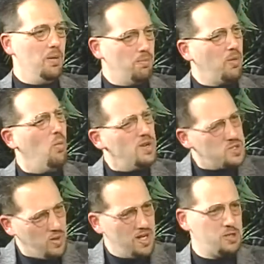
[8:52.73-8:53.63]
But what
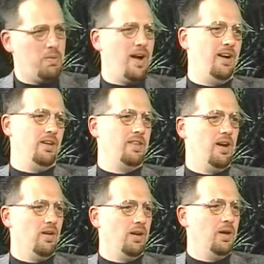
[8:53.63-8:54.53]
transpired
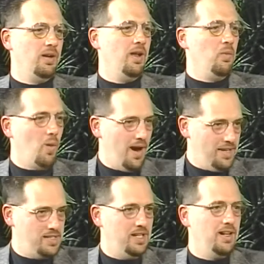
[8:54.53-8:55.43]
there, and why
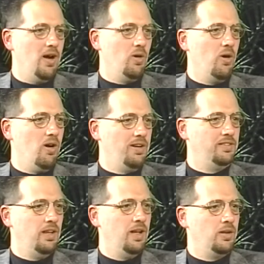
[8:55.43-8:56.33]
is he now gone
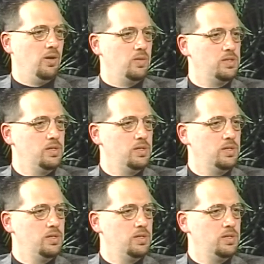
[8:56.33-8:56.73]
as the head coach?